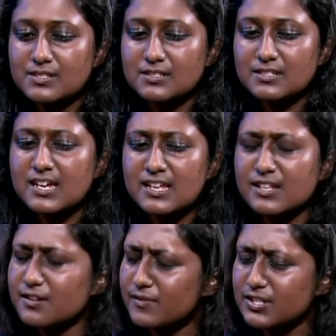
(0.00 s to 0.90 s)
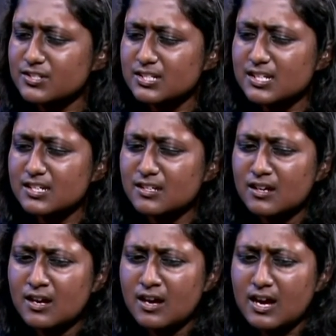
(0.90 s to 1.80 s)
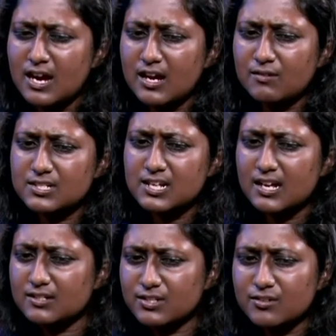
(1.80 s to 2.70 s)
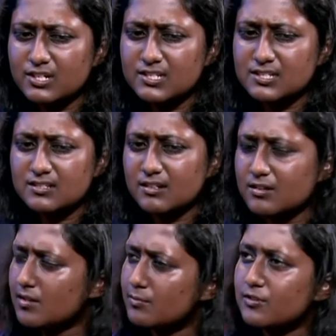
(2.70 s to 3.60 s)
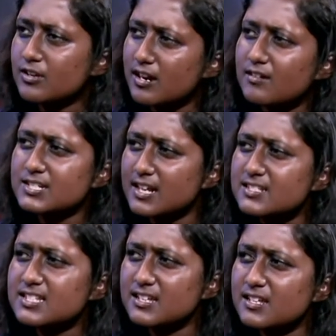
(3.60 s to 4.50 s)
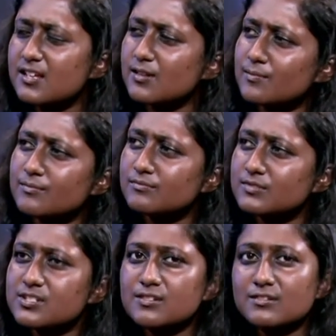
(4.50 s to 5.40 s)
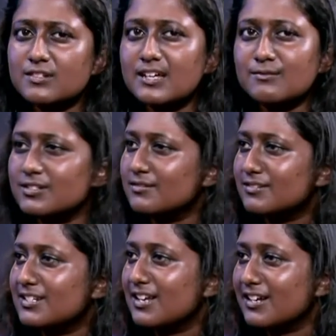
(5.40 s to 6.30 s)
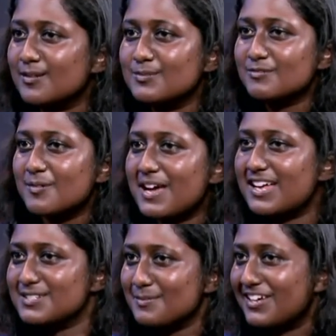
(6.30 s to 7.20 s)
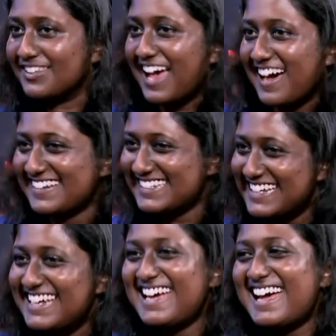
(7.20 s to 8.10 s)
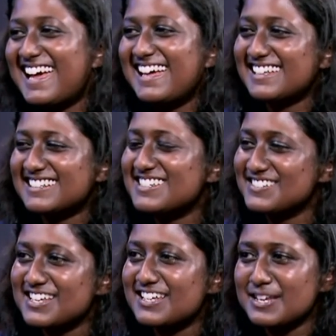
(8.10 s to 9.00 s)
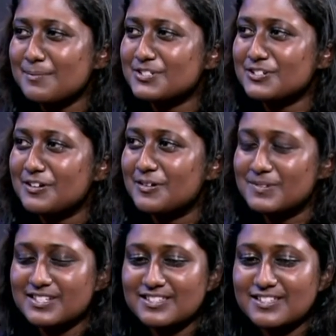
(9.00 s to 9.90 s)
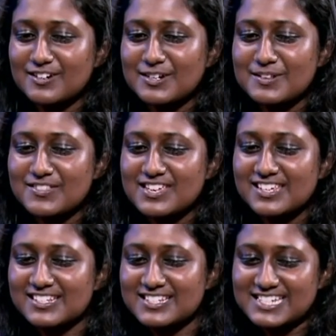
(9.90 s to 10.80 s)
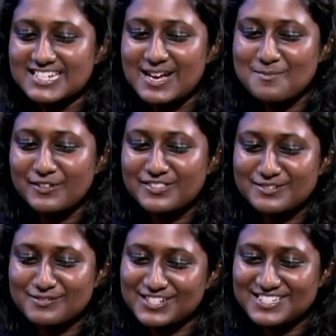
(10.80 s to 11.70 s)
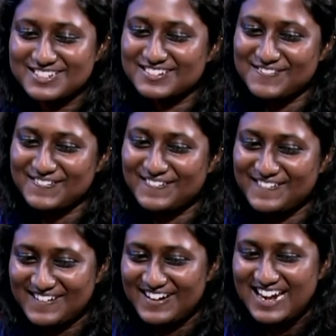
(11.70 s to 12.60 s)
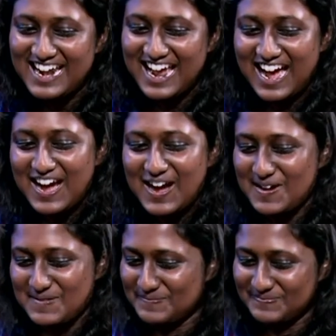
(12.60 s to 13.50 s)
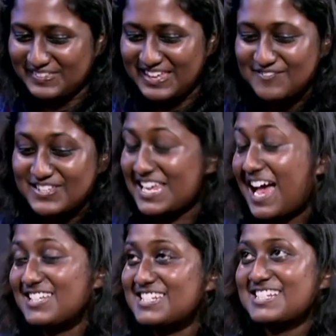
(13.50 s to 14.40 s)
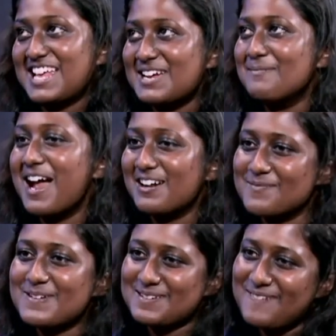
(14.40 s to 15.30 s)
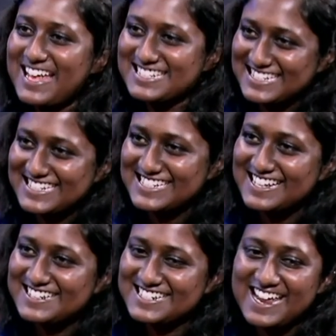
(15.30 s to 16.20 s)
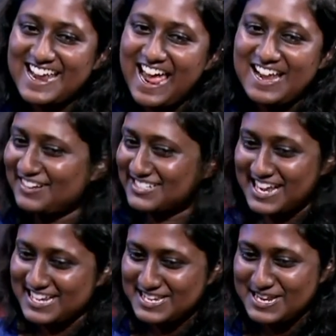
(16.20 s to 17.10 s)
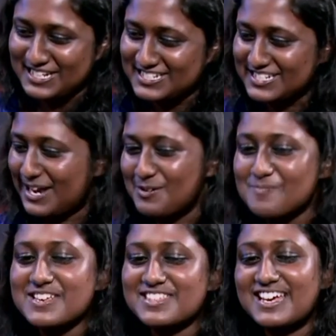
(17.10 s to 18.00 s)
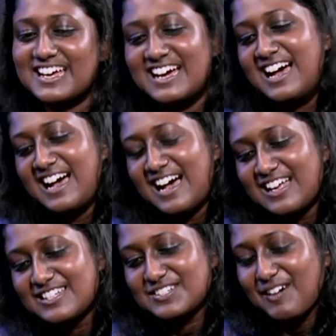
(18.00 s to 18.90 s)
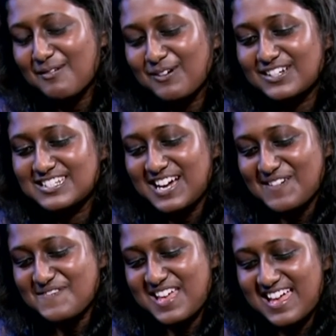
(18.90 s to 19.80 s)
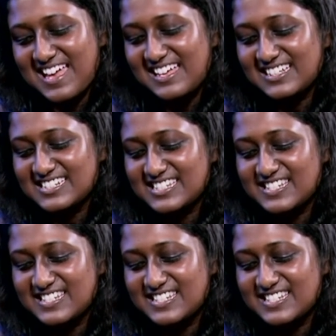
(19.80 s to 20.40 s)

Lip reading: eventually I was curious, Abuna, I was asking him also, like, what can I come to a mass? Am I allowed? And he was like, yep, sure. But the only thing is, I'm on the roster for the 6 a.m. Arabic mass this Sunday. And I was like, yes, I will be there. So I rocked up, and